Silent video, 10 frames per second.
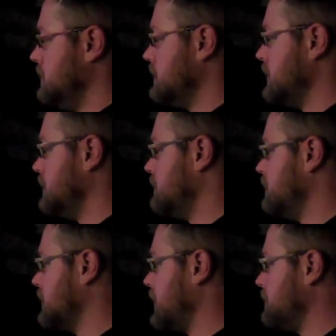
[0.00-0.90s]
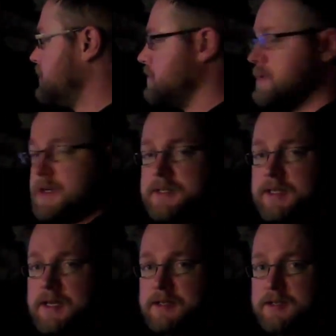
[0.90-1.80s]
You can hook it up to a
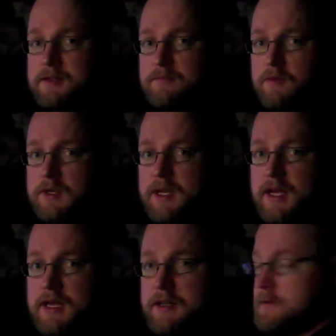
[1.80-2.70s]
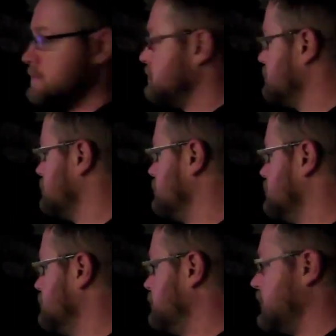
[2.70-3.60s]
PlayStation one day and
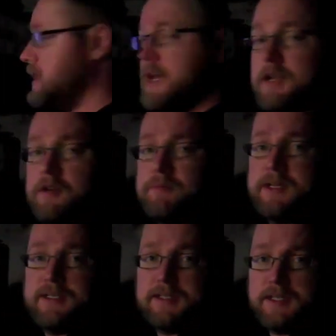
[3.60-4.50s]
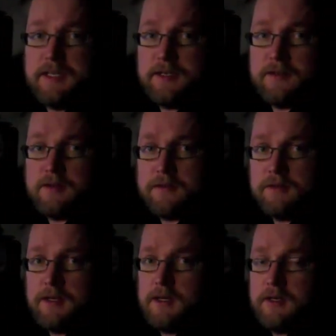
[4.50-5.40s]
put it on your PC or
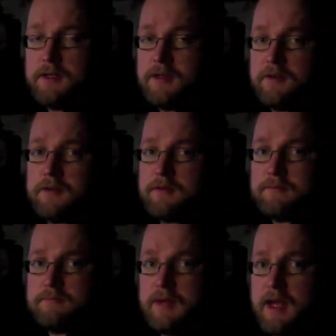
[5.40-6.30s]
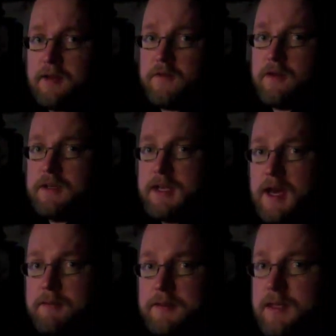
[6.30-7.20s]
your Android
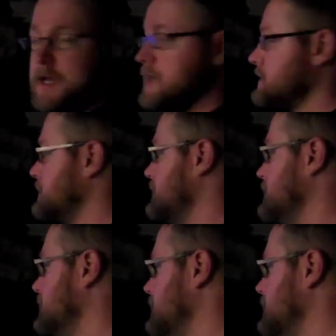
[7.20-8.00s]
tablet the next.